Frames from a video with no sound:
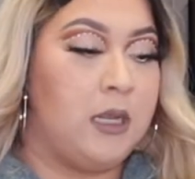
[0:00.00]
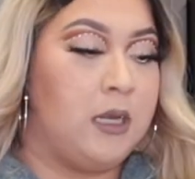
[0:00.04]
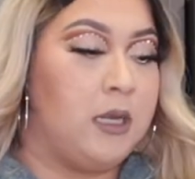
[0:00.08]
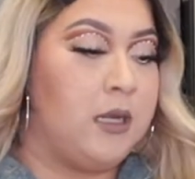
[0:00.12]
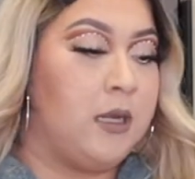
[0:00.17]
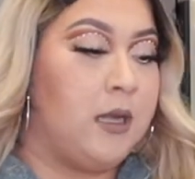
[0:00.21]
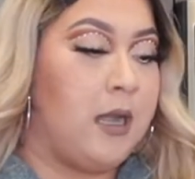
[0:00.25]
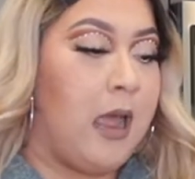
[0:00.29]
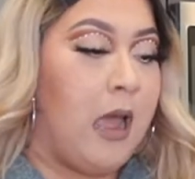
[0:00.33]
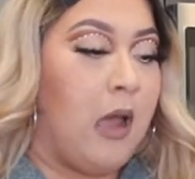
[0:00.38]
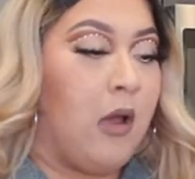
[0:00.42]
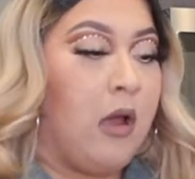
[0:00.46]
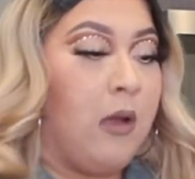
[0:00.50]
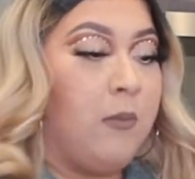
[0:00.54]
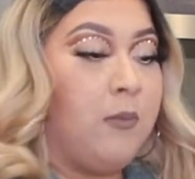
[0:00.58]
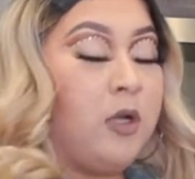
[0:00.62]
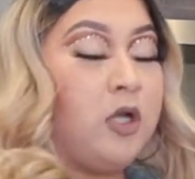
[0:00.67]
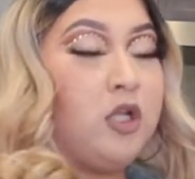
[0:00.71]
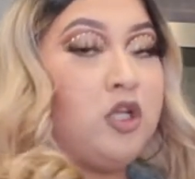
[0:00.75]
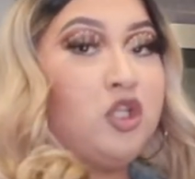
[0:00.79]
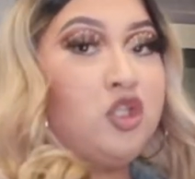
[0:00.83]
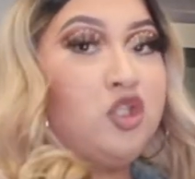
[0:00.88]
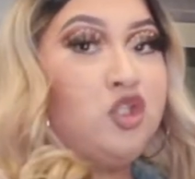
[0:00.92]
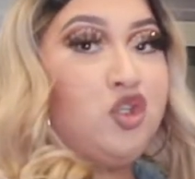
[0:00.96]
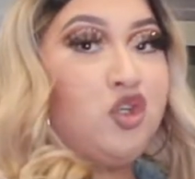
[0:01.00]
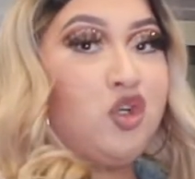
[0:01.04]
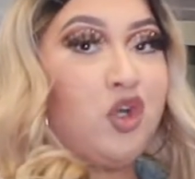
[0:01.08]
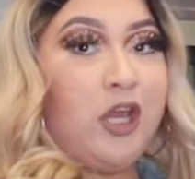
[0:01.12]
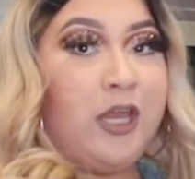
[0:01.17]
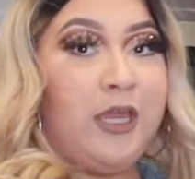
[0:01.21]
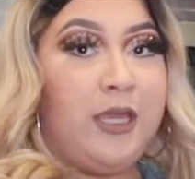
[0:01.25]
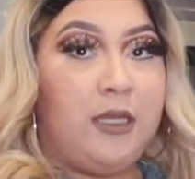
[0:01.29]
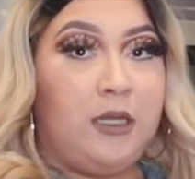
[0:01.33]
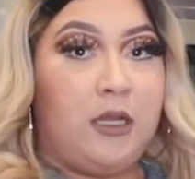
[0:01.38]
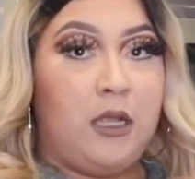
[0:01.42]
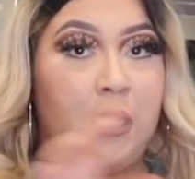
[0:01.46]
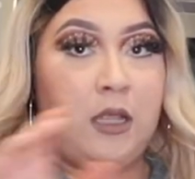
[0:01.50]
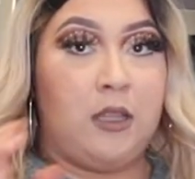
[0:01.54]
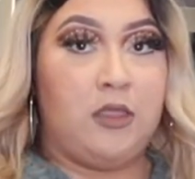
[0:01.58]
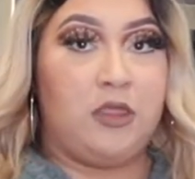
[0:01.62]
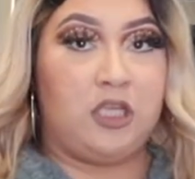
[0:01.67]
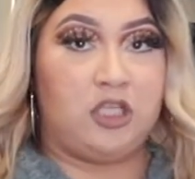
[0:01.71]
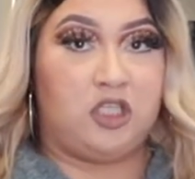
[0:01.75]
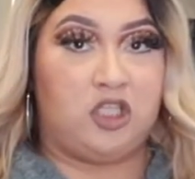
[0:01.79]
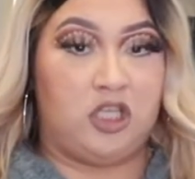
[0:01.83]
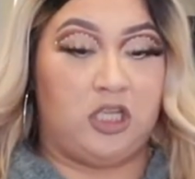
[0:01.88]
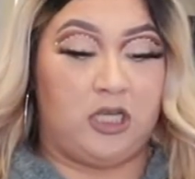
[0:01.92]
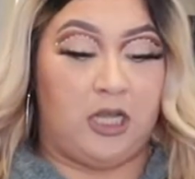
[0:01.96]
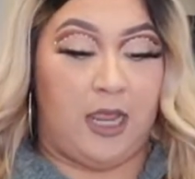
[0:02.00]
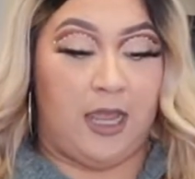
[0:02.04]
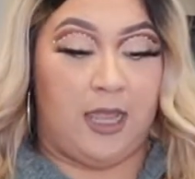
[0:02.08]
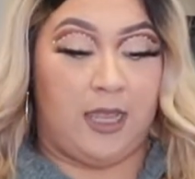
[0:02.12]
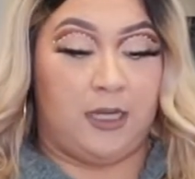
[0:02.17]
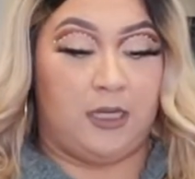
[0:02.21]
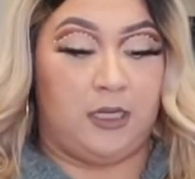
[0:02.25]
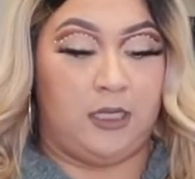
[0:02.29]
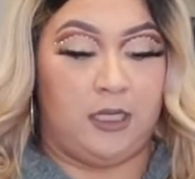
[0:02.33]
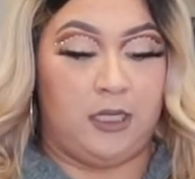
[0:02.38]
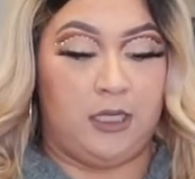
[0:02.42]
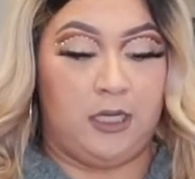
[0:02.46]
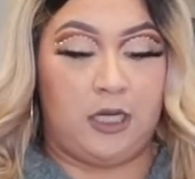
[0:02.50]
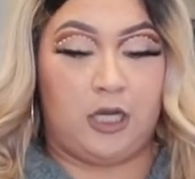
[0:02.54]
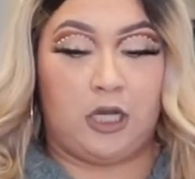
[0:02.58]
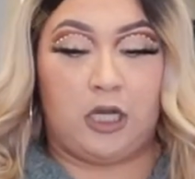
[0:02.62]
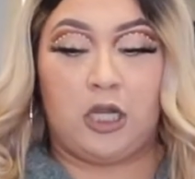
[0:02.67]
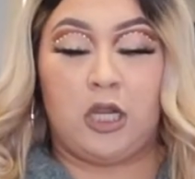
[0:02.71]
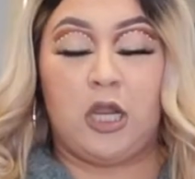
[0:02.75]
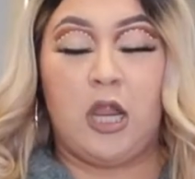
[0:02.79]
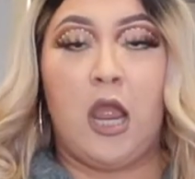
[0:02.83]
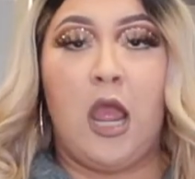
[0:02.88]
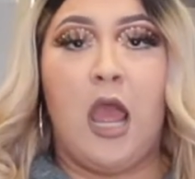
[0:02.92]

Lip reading: Now I'm going to drain the chile in here.